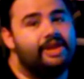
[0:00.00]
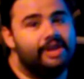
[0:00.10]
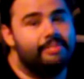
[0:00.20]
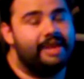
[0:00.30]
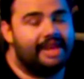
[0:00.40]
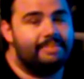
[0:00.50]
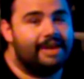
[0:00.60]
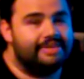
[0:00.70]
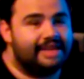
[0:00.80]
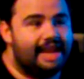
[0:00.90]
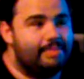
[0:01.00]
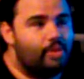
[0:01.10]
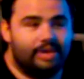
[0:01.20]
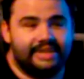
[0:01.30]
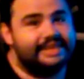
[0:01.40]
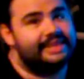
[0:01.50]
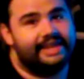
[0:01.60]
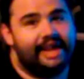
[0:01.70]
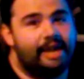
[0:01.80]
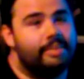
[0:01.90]
good Mickey Mouse game or a
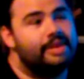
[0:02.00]
Disney game.